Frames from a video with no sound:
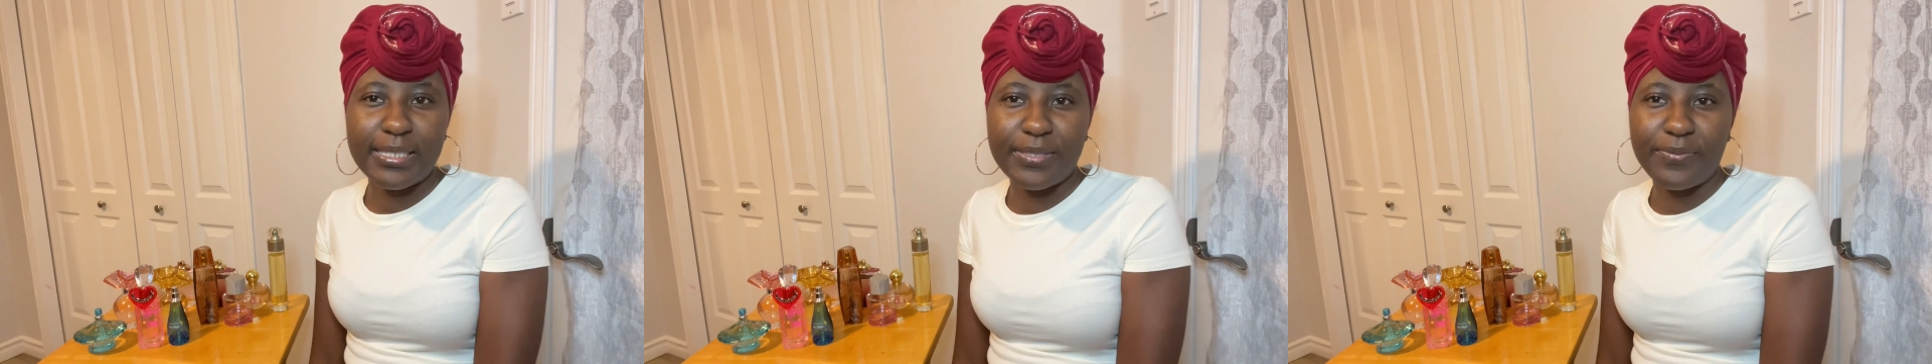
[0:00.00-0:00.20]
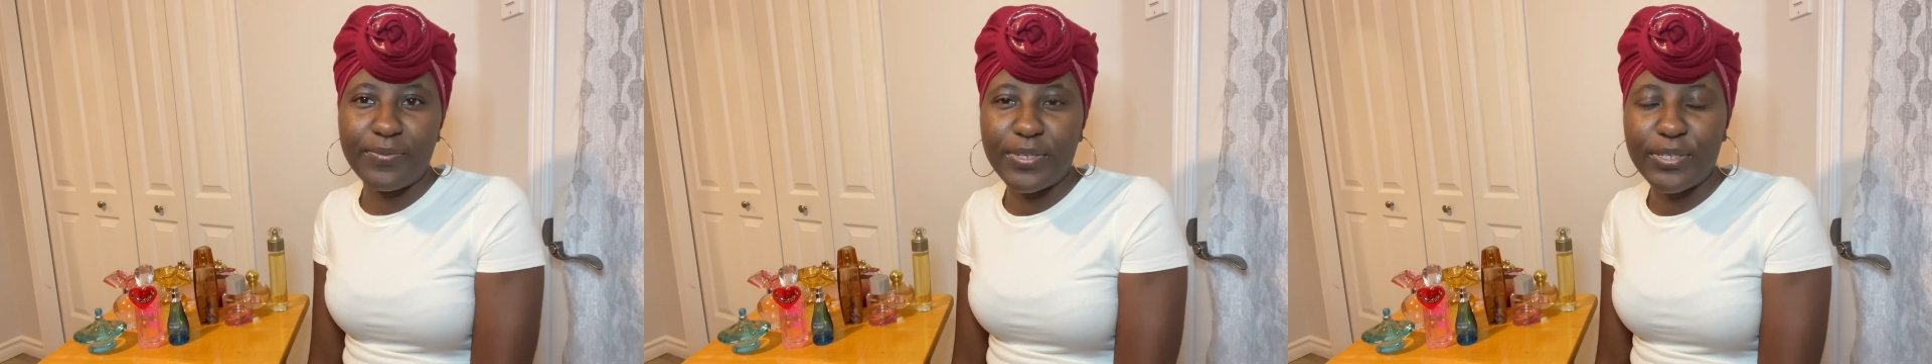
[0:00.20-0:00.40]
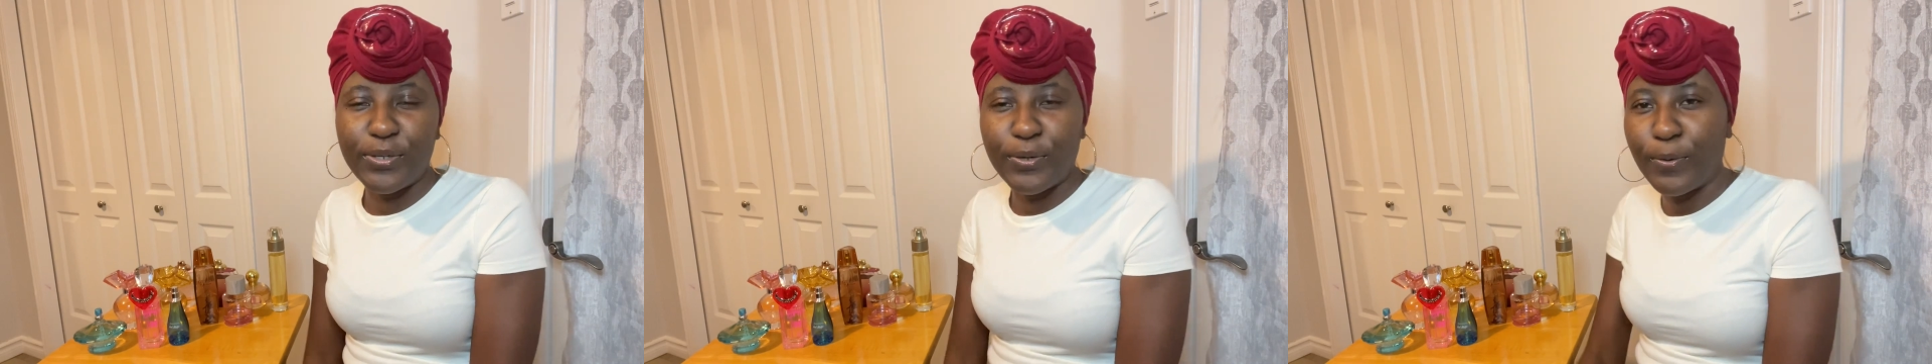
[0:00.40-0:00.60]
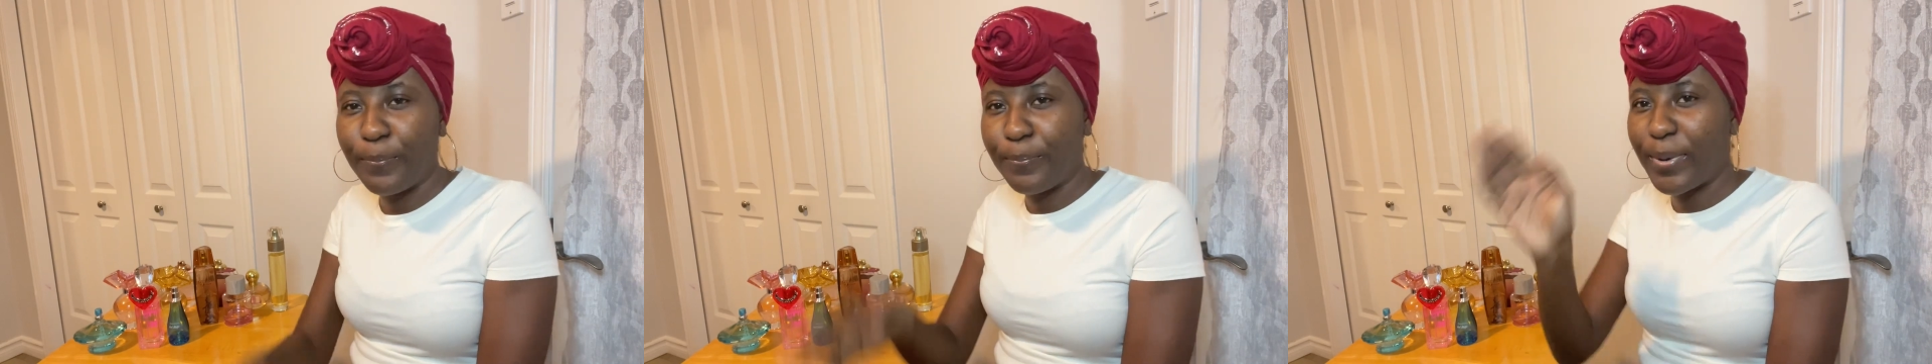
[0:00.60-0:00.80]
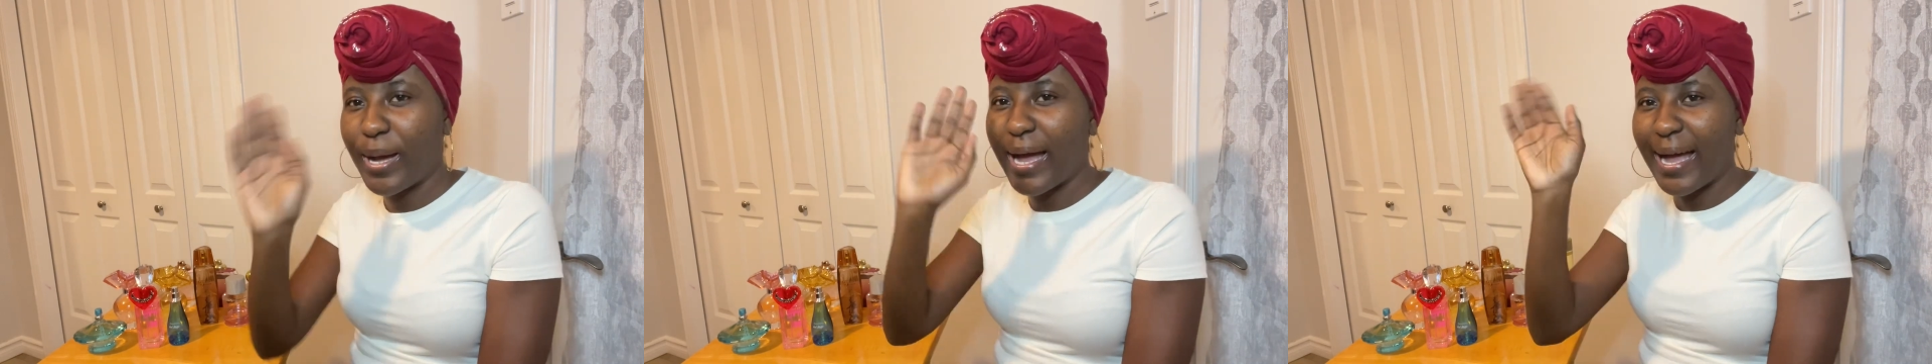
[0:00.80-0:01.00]
video.
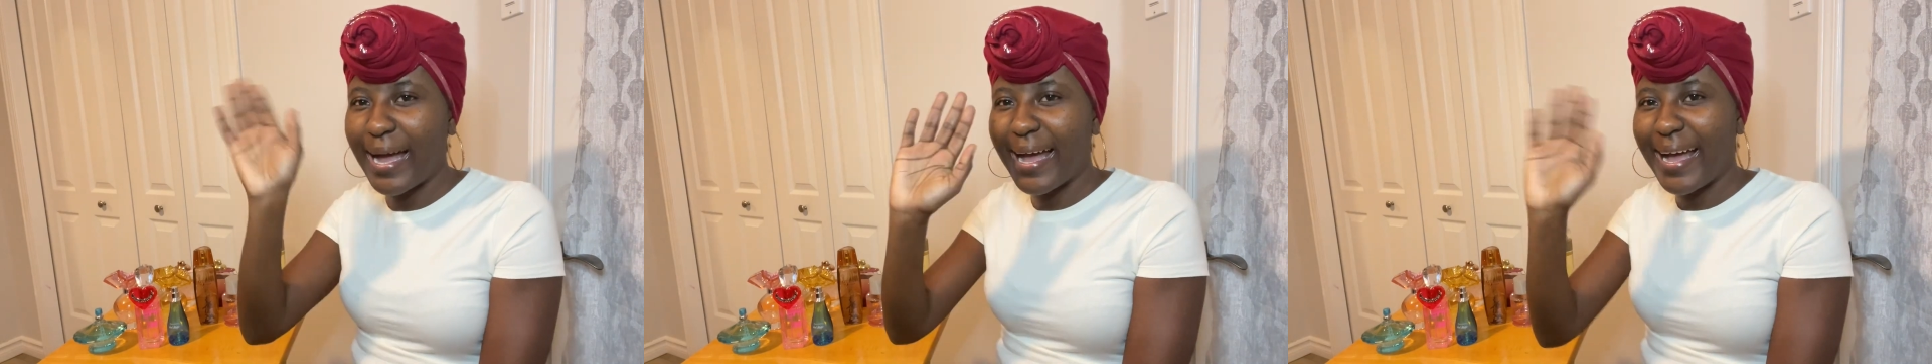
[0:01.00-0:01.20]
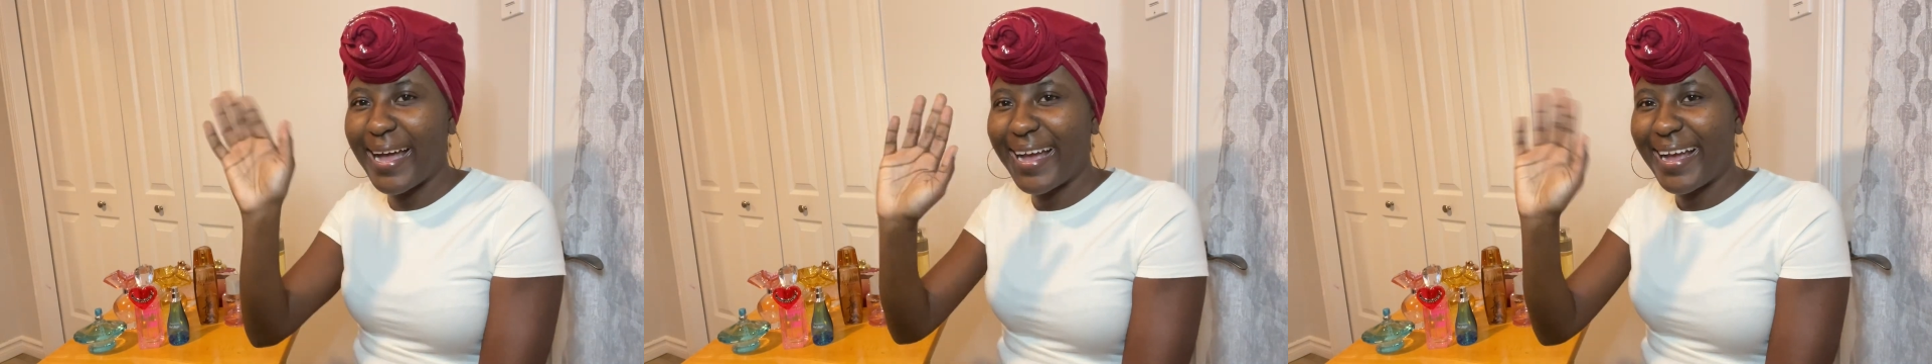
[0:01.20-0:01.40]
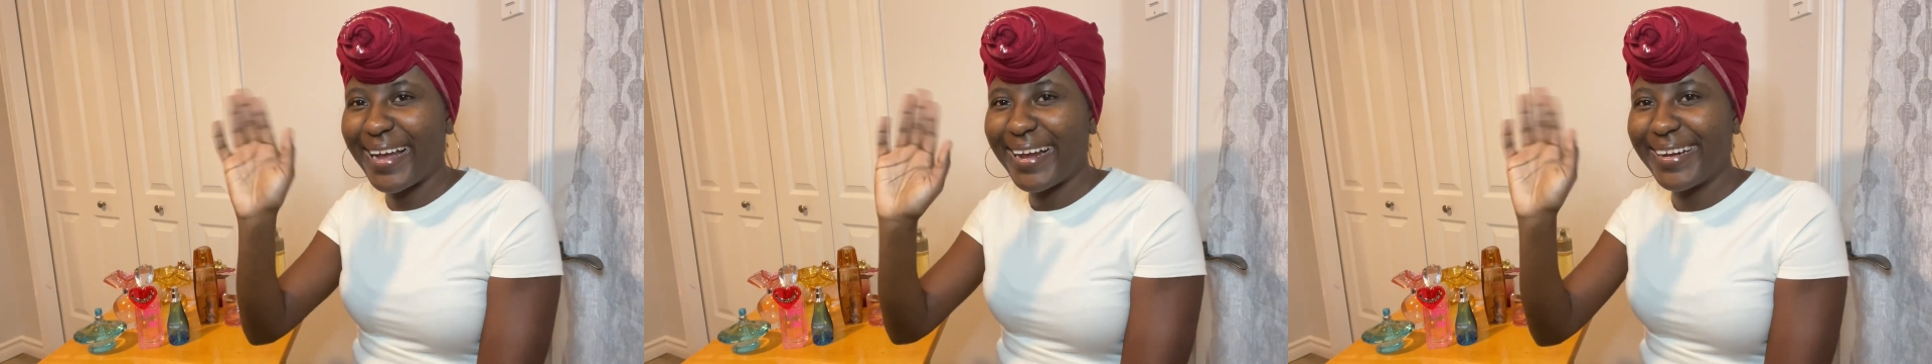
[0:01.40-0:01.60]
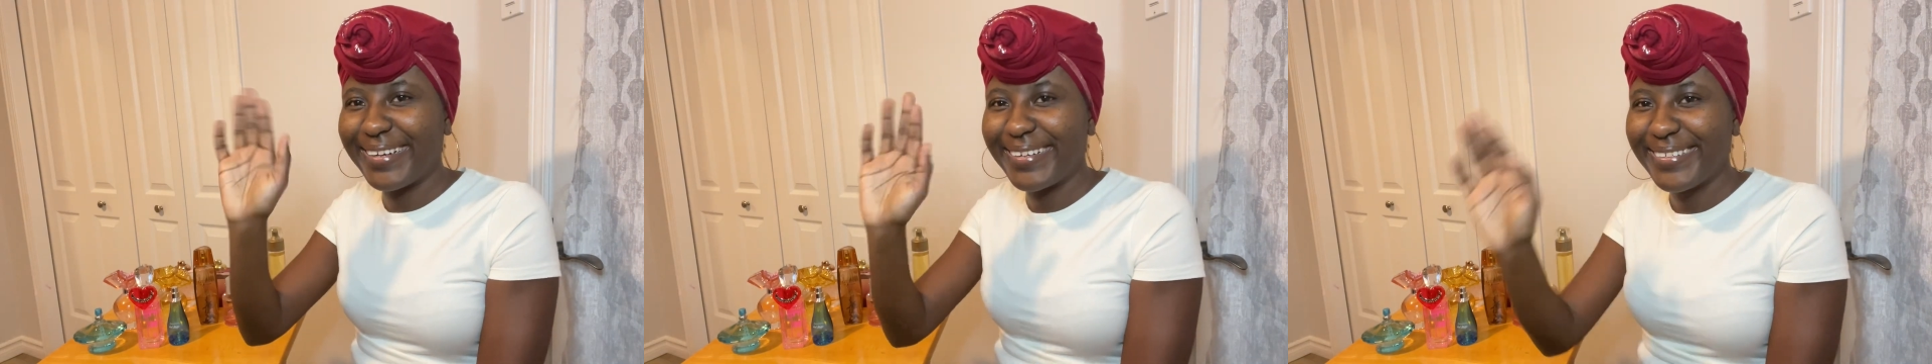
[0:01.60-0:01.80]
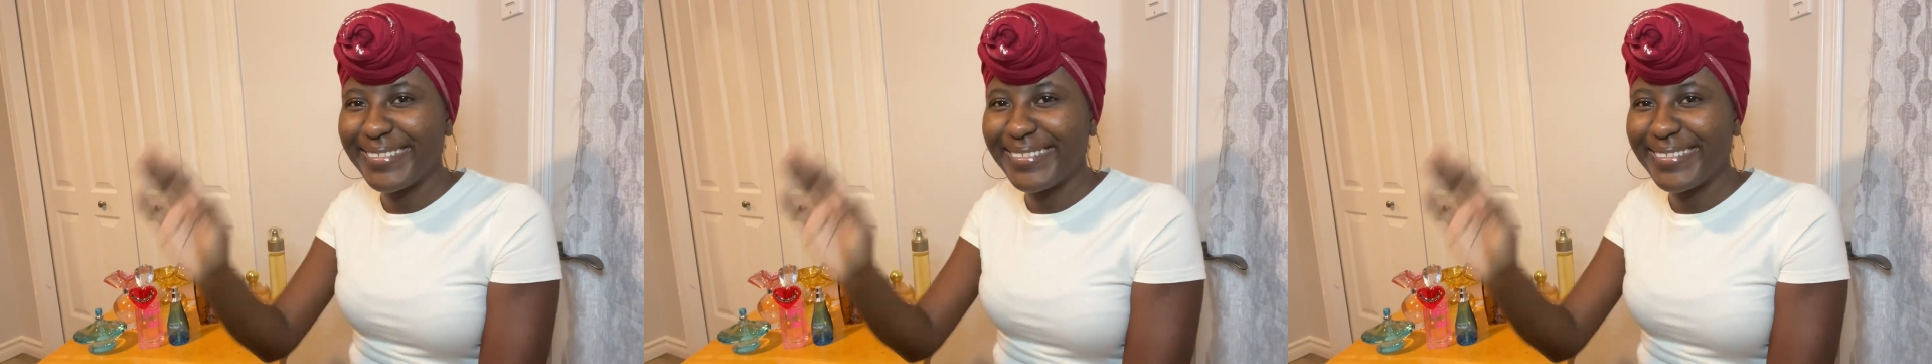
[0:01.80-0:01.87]
Bye.